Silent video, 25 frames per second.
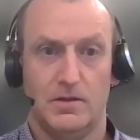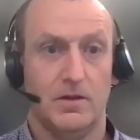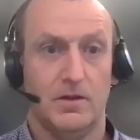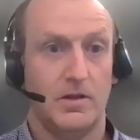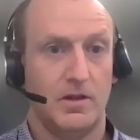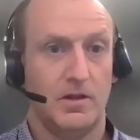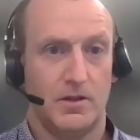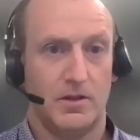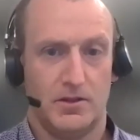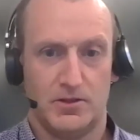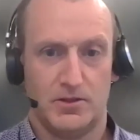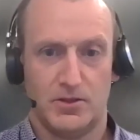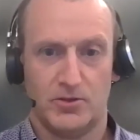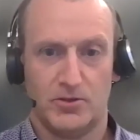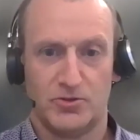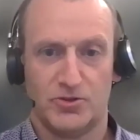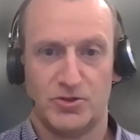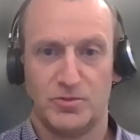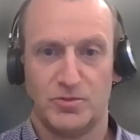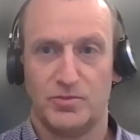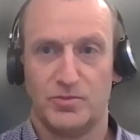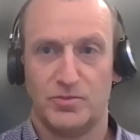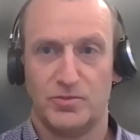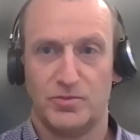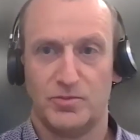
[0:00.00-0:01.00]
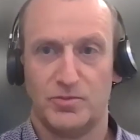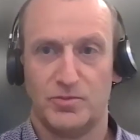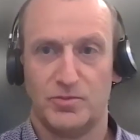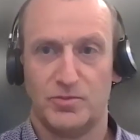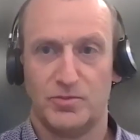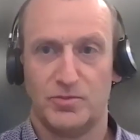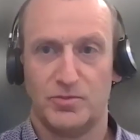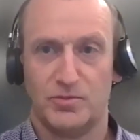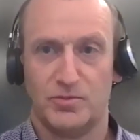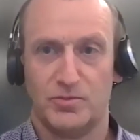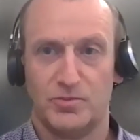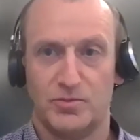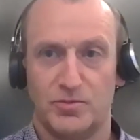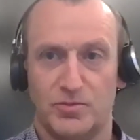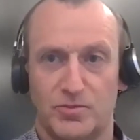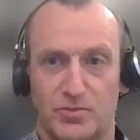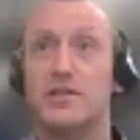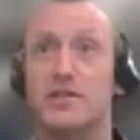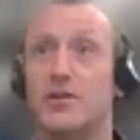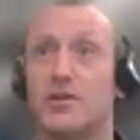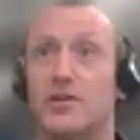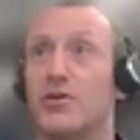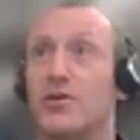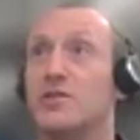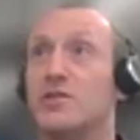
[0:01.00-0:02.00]
So I'll just bring up
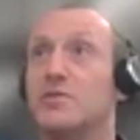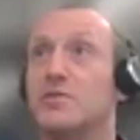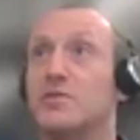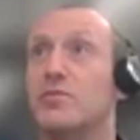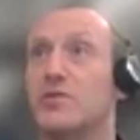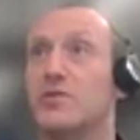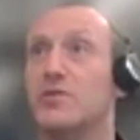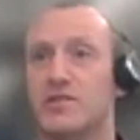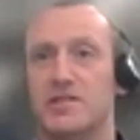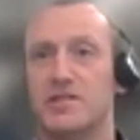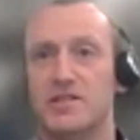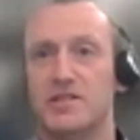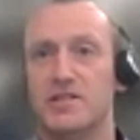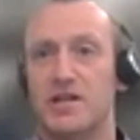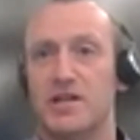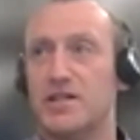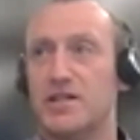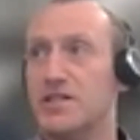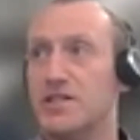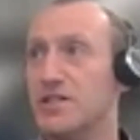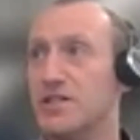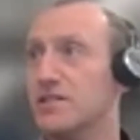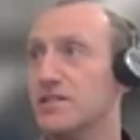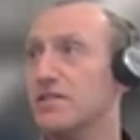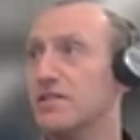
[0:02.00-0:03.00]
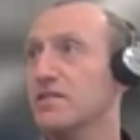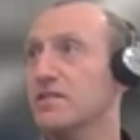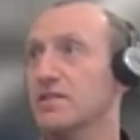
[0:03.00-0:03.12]
tonight's presentation.